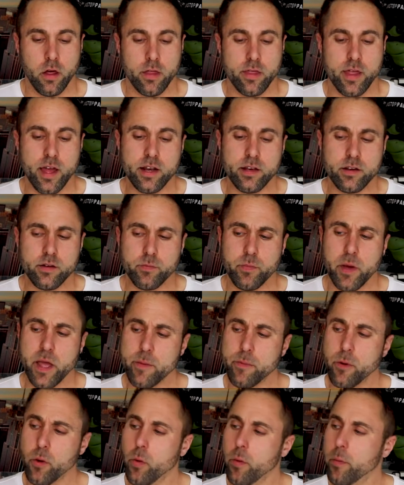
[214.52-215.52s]
Then
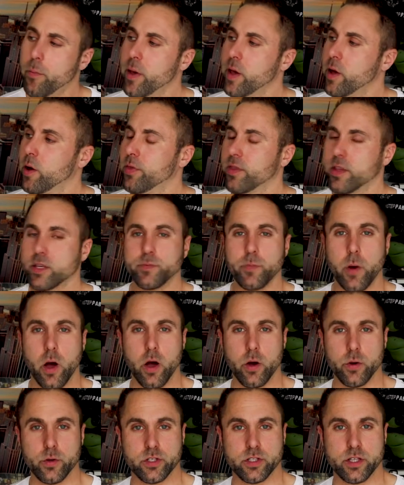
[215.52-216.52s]
people will be on this
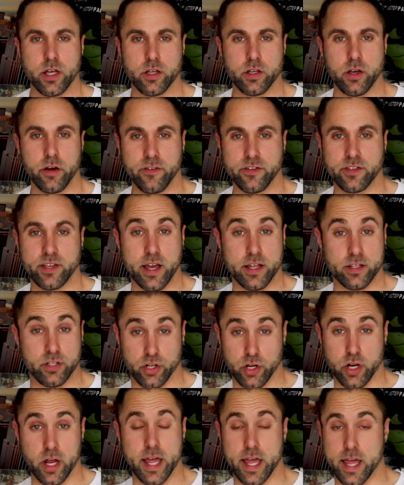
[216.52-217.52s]
post that you've said,
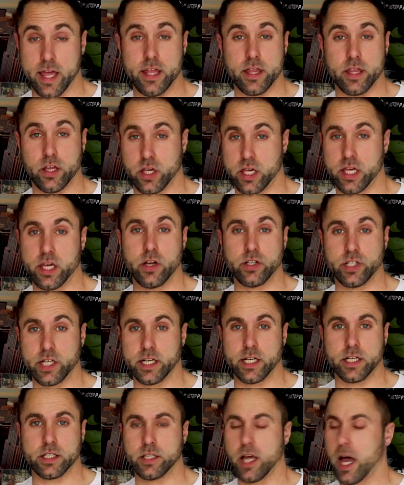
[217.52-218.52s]
should I eat the
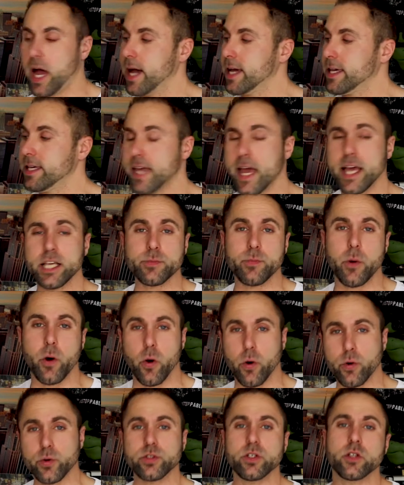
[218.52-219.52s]
ketogenic diet? Yes, but
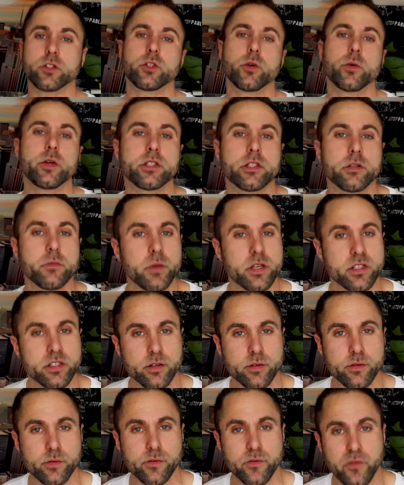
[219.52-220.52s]
also do
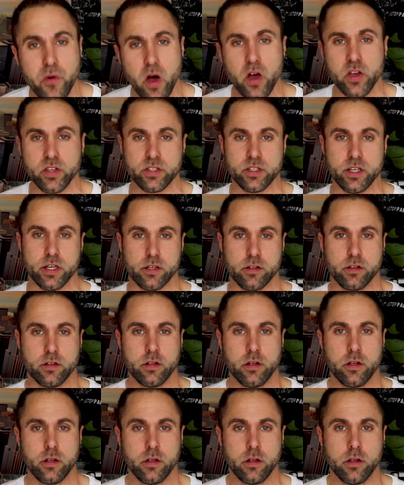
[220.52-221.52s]
intermittent fasting.
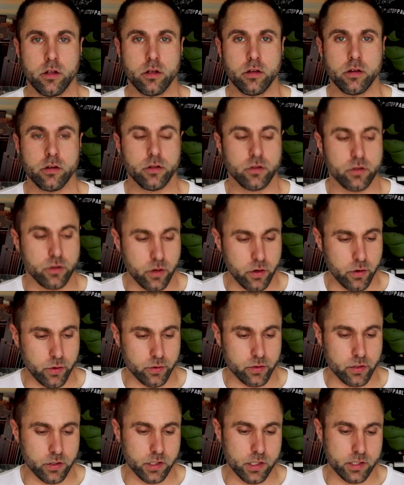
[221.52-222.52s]

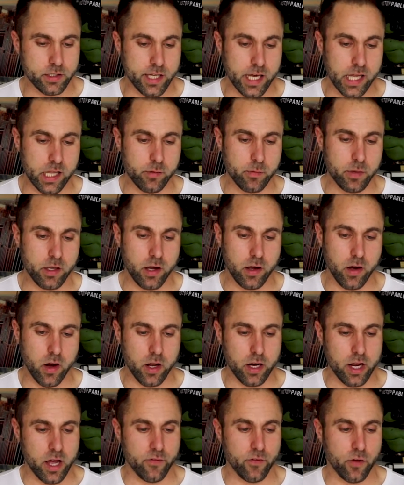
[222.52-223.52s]
Cool, so you're telling me I
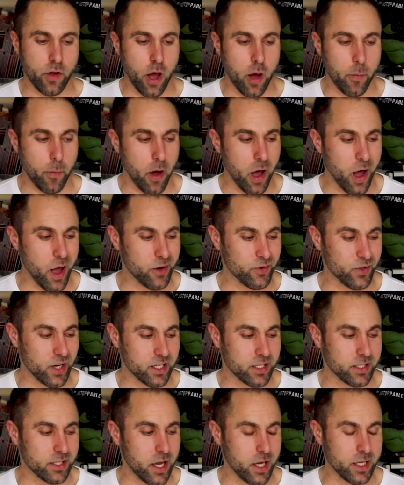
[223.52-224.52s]
can't have
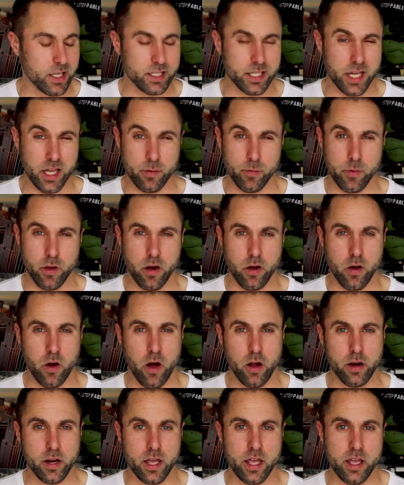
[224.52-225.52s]
carbohydrates, and now you're telling me I
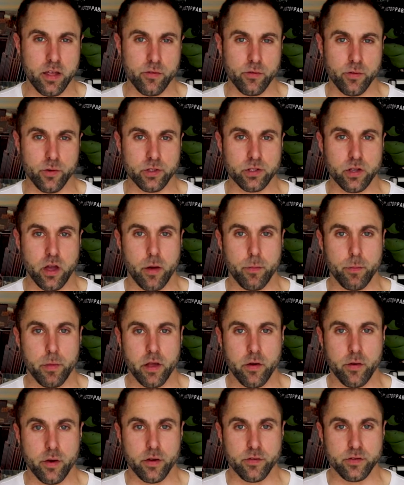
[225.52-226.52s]
can't eat for a certain
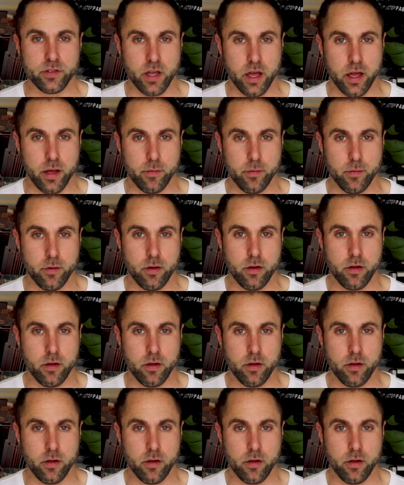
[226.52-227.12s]
period of time.